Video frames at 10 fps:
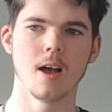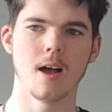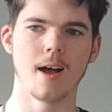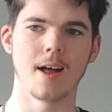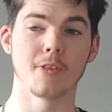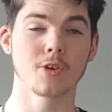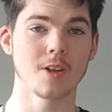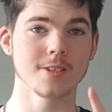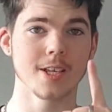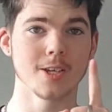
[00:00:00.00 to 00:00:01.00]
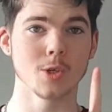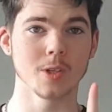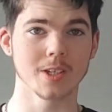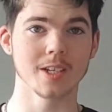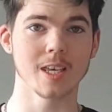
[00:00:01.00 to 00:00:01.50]
And the content is only
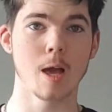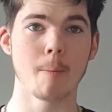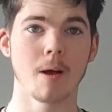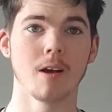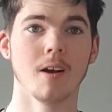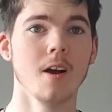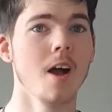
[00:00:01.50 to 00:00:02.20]
going to get better.